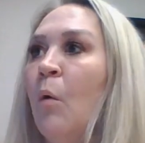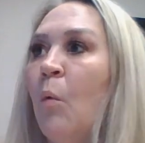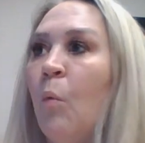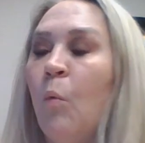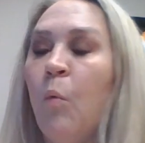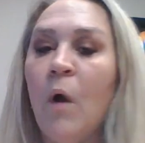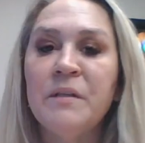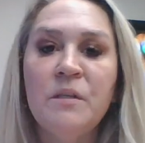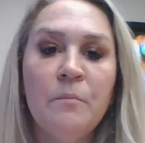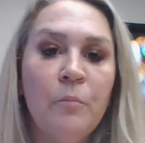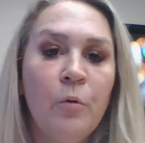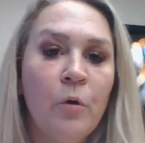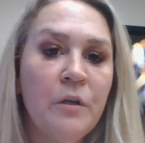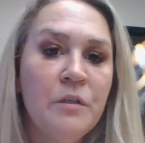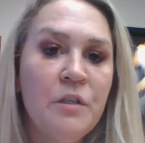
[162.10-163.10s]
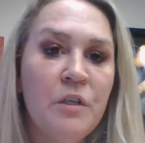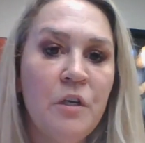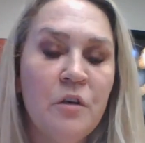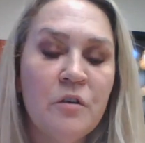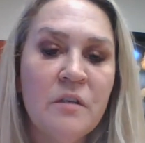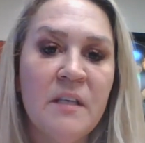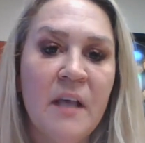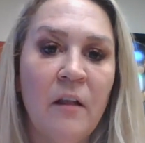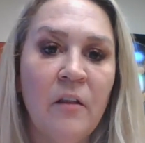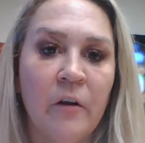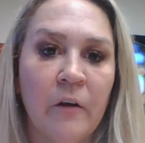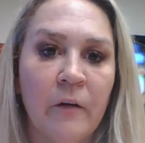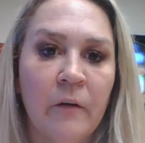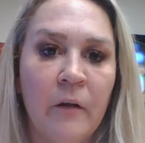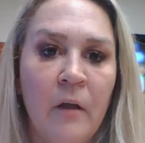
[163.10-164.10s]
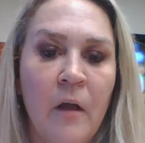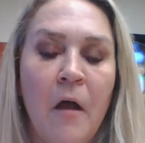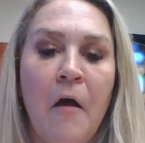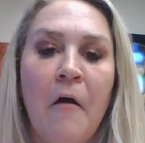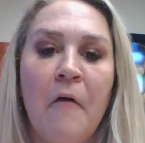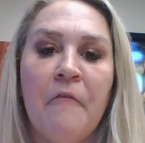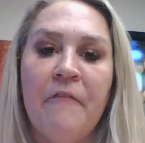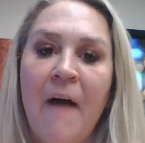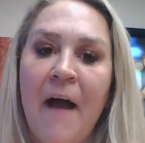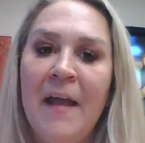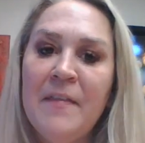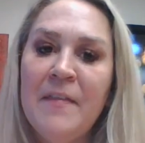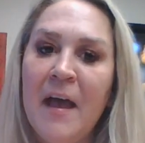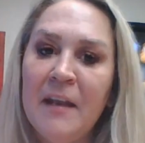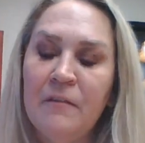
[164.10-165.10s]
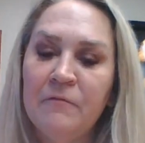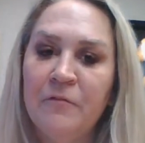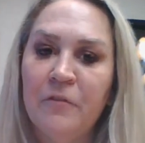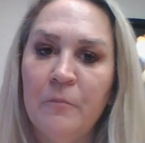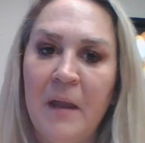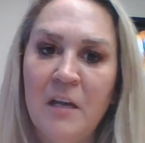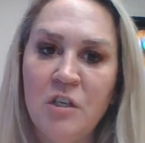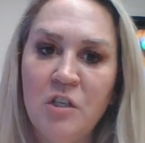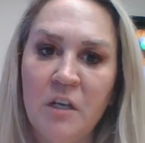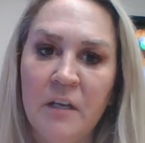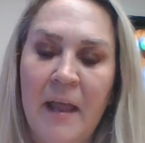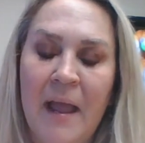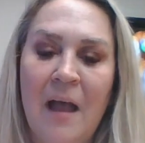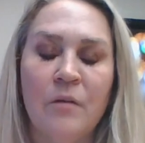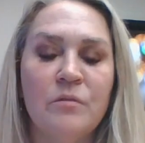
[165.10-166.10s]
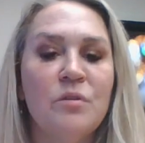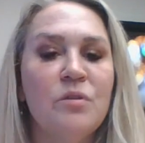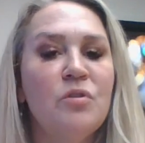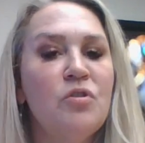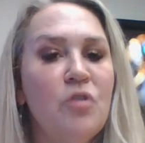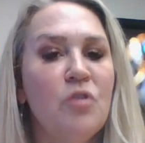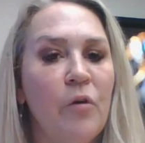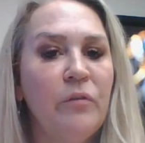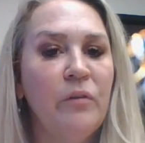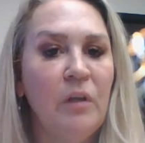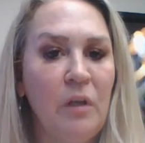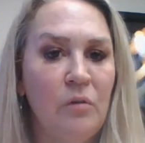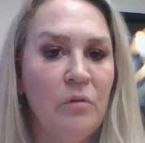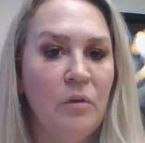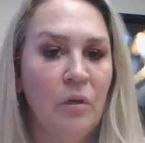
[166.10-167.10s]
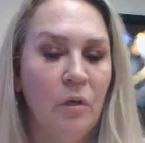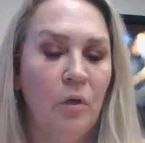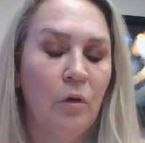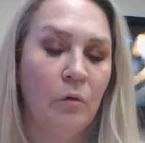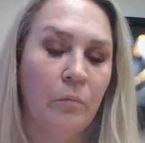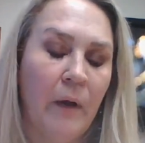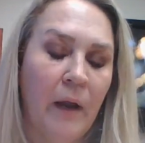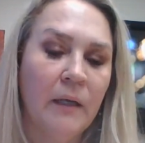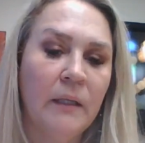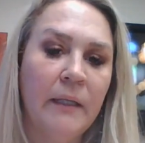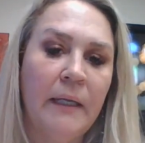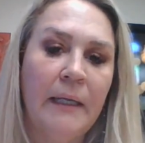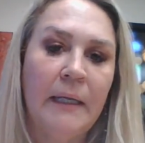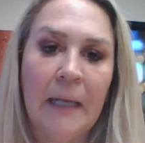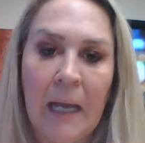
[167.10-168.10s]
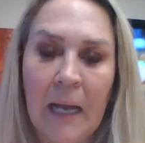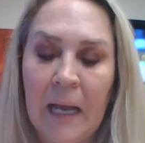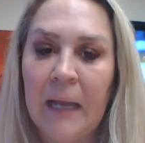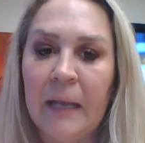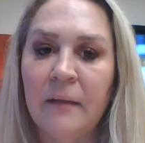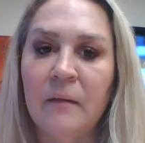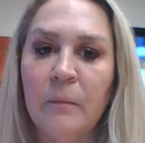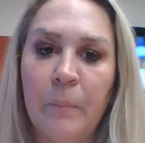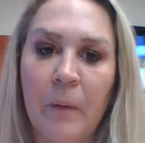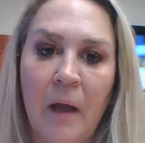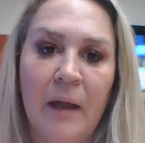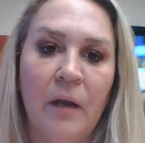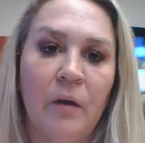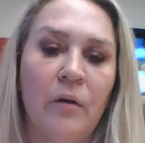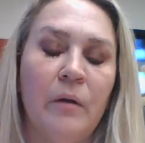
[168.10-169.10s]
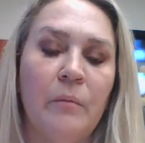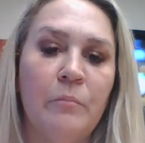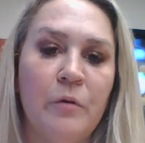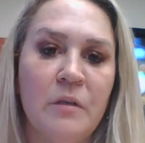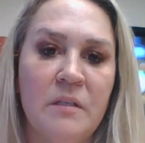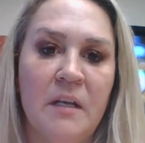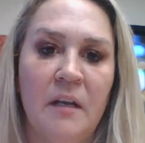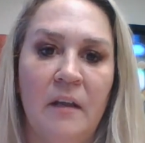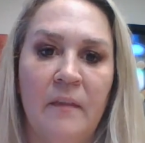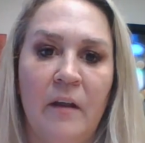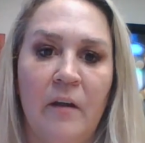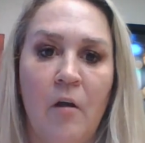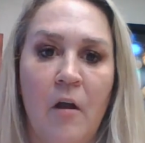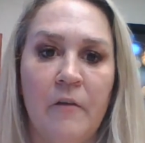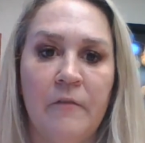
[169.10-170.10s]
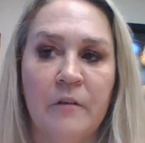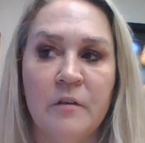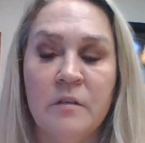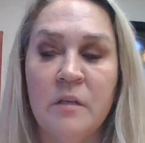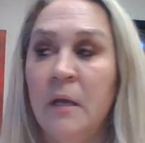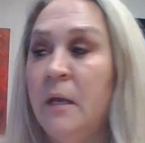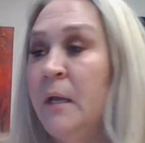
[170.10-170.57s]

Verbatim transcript: What's important to your seller? Find that information out so that you can correctly guide the buyer in presenting their offers.